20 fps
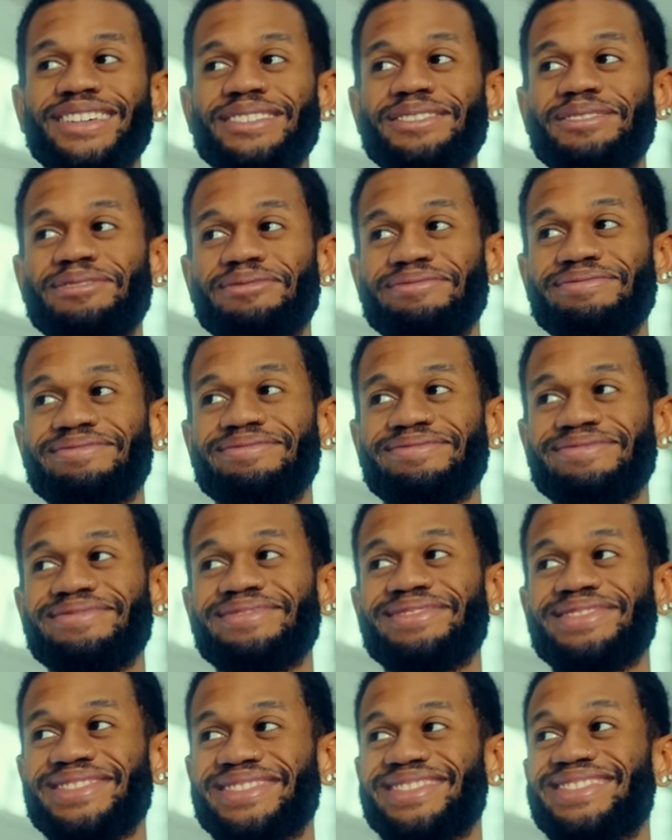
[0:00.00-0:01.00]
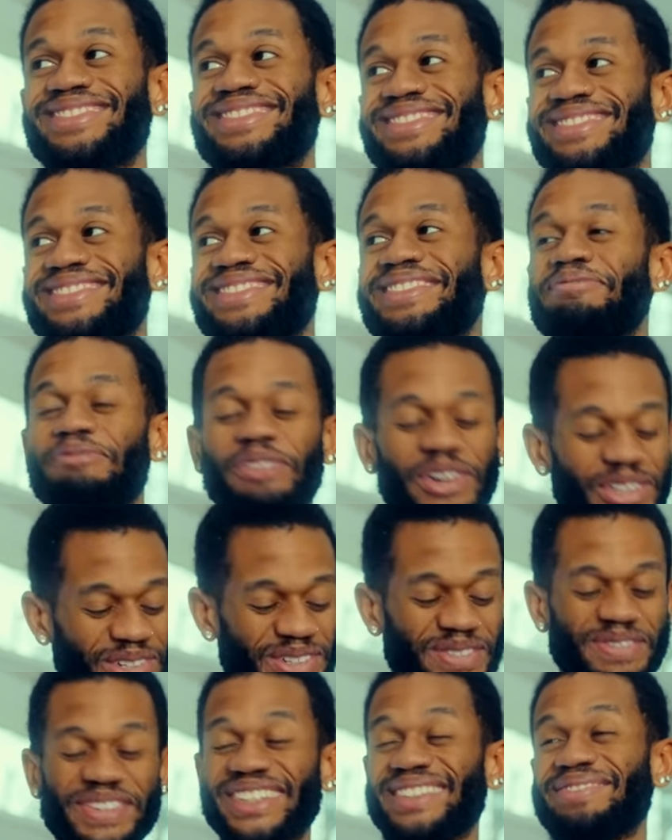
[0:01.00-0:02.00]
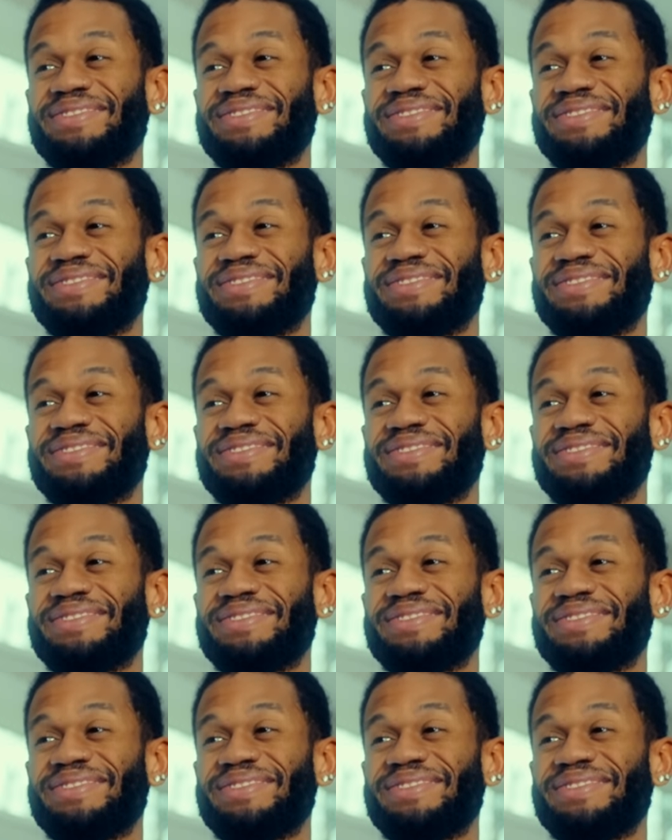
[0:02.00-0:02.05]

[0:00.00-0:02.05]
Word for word: it? Fire. Wait till you